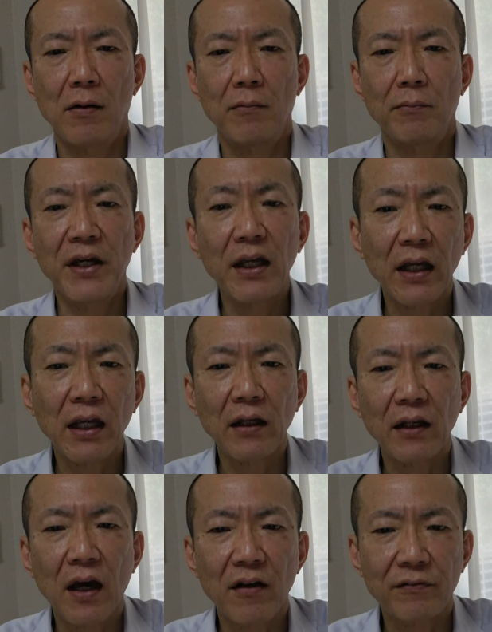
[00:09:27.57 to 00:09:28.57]

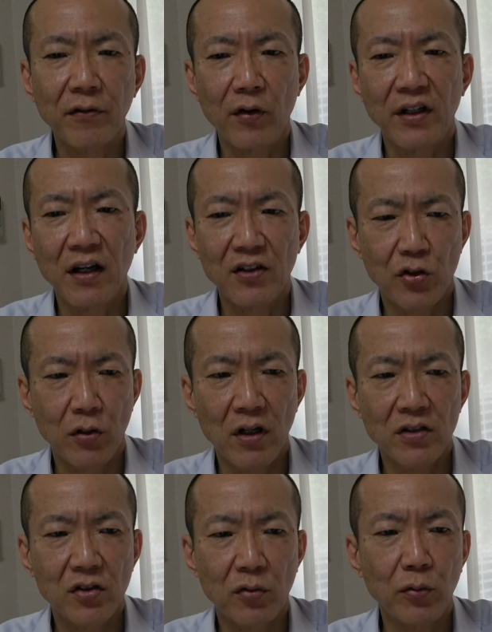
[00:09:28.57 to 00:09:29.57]
meaning that foreign
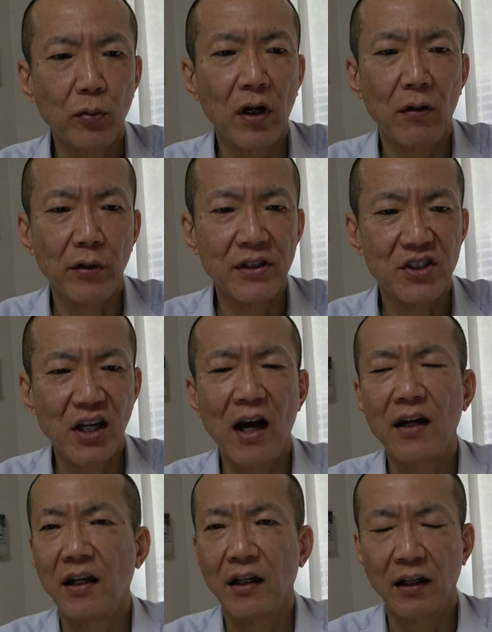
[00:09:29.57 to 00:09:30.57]
nationals who are
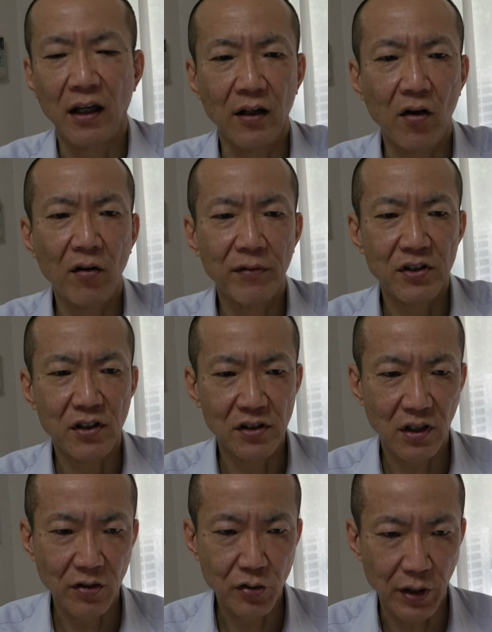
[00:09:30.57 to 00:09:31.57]
residing in
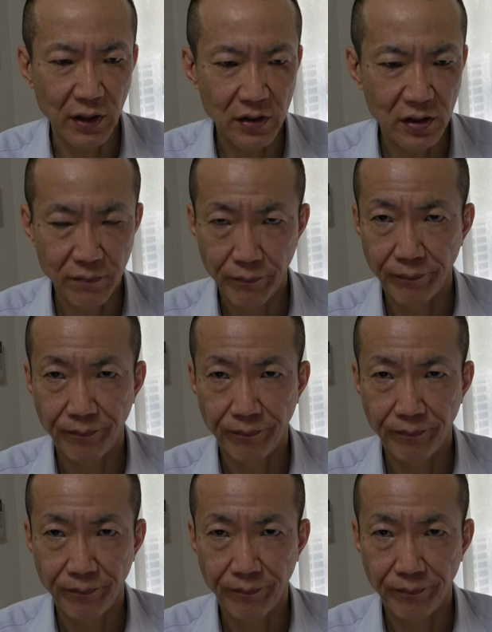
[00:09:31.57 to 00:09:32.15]
overseas countries.